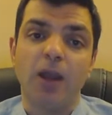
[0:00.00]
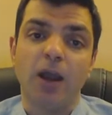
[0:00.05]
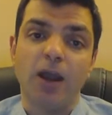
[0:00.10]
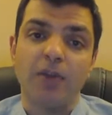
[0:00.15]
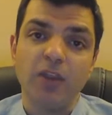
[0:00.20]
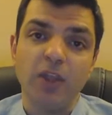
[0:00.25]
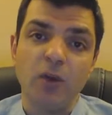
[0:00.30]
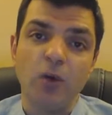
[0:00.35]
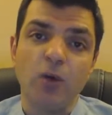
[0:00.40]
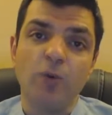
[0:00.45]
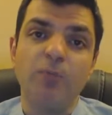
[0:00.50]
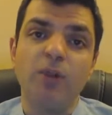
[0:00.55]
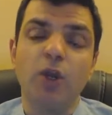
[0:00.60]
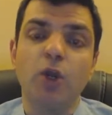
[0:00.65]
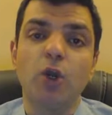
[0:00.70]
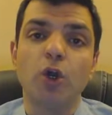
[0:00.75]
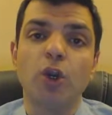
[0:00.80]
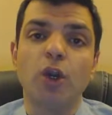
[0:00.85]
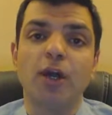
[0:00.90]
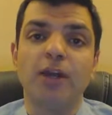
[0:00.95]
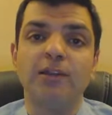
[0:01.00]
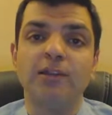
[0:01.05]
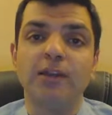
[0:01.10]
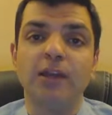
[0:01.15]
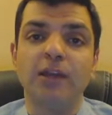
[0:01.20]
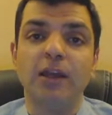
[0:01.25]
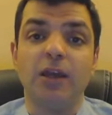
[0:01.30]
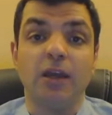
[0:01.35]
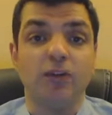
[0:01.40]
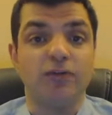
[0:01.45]
I think it would be a good
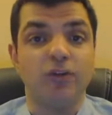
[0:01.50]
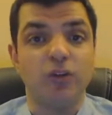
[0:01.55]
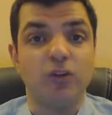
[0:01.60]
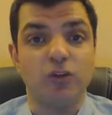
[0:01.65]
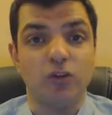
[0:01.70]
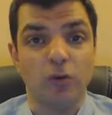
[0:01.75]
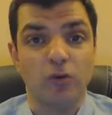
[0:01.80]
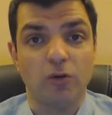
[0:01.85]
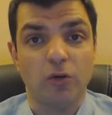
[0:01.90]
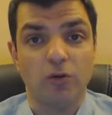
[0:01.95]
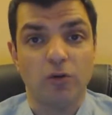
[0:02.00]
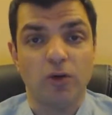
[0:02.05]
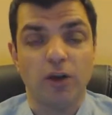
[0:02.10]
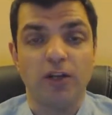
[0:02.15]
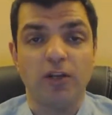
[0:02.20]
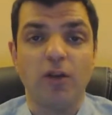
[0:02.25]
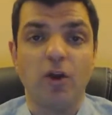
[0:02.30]
idea, if you don't already